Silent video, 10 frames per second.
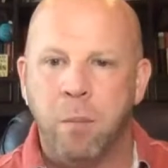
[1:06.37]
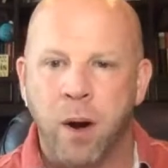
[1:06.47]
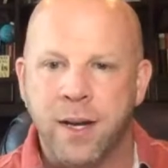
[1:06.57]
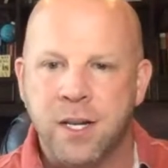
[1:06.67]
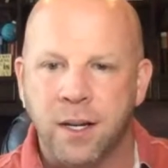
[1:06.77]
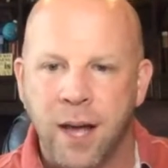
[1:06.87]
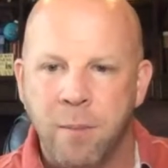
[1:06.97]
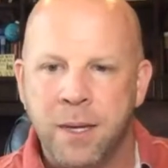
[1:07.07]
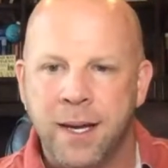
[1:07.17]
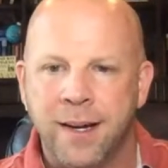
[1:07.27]
British
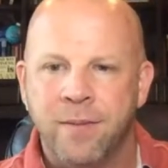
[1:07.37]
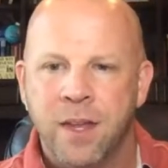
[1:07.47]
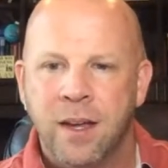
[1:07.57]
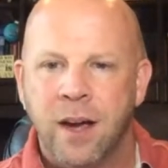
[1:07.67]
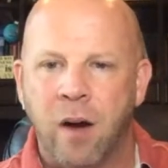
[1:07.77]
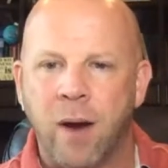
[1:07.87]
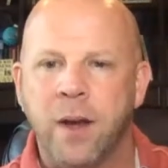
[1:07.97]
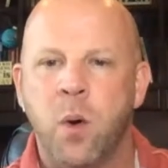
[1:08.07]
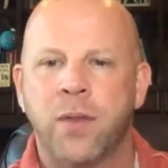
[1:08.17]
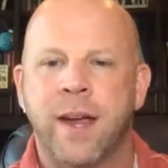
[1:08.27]
Columbia. All
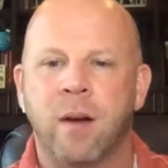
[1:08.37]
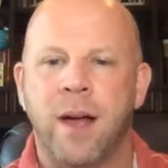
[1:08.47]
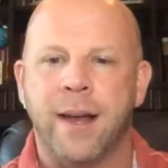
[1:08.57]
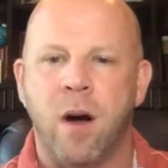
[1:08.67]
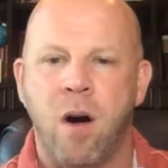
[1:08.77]
right, North Carolina,